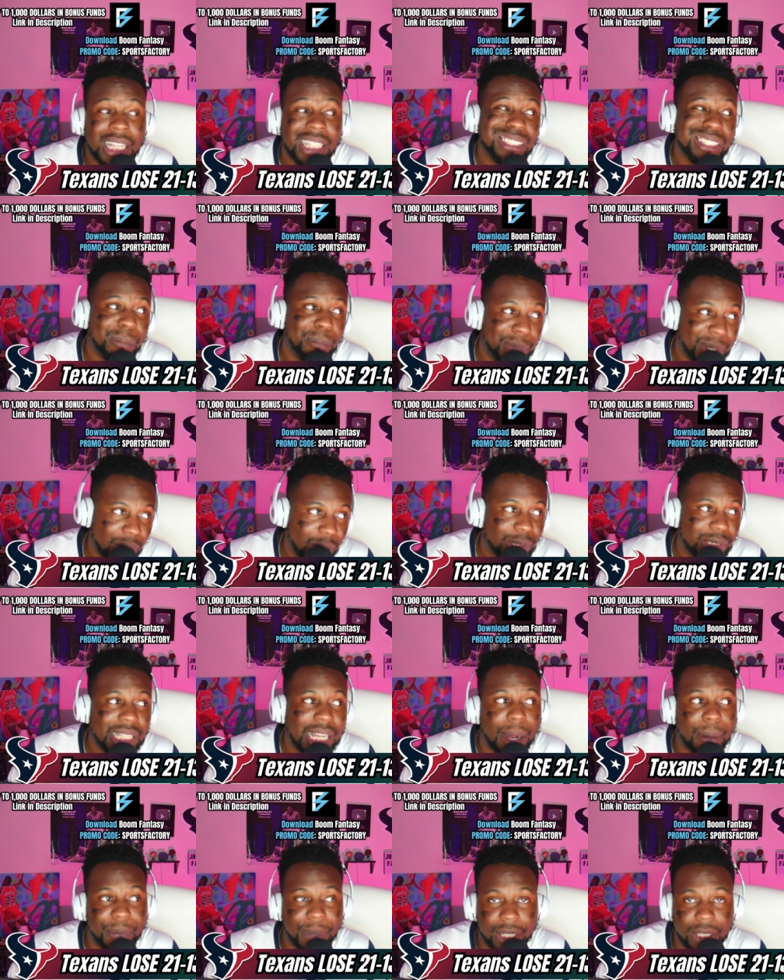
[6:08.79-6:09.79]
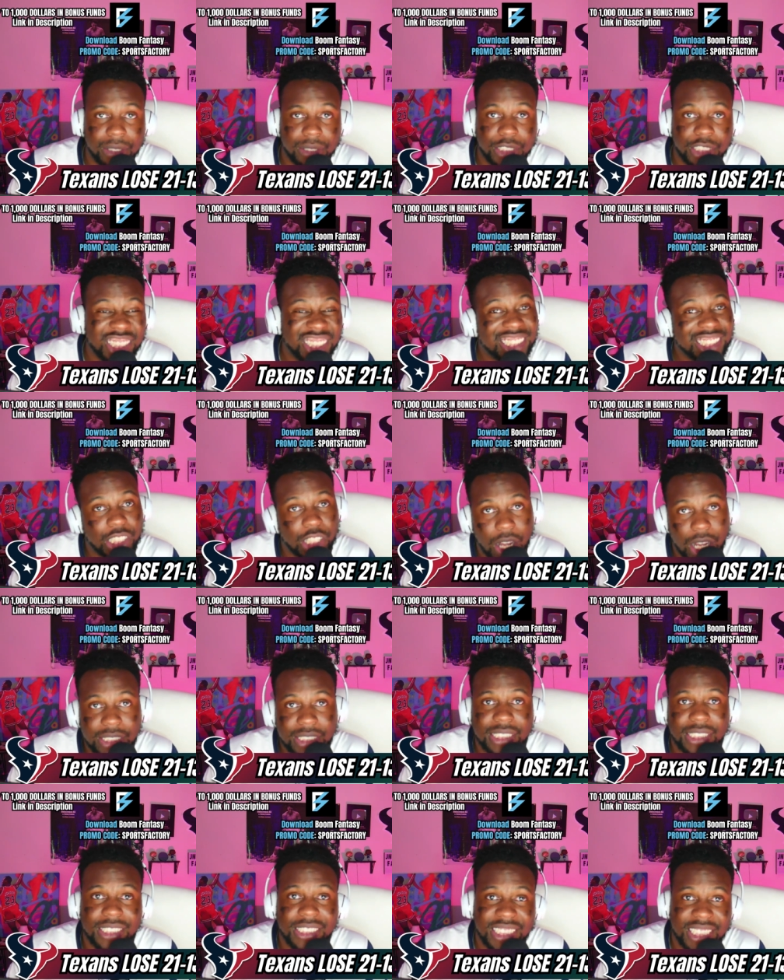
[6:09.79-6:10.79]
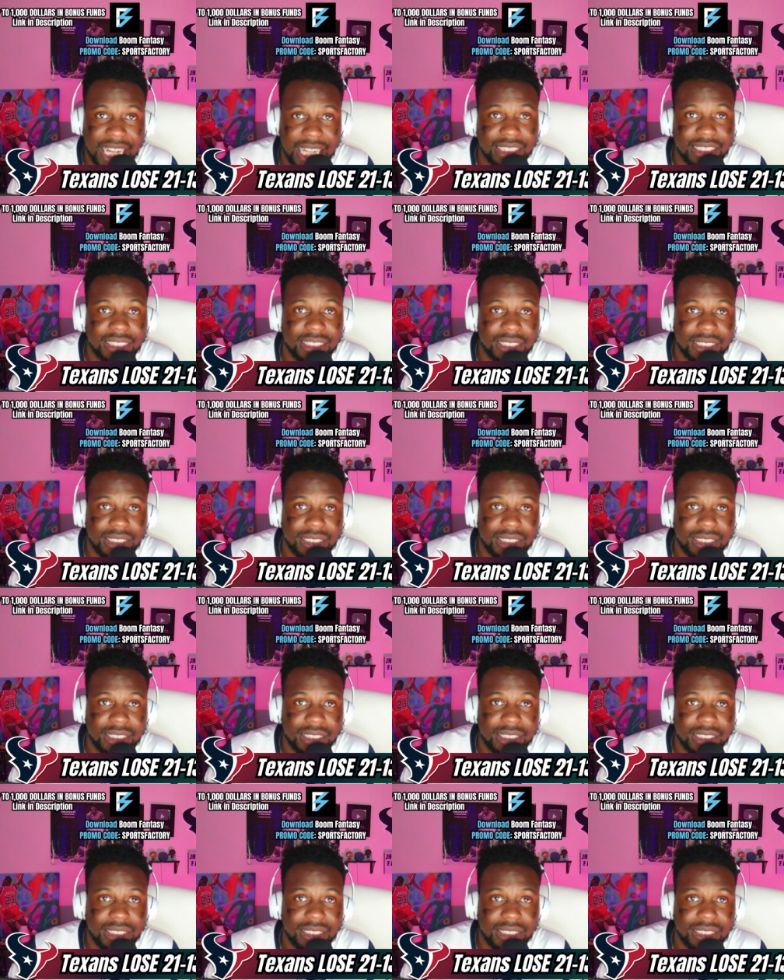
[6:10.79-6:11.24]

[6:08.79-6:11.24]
The Bills got better. You just lost to the Jets.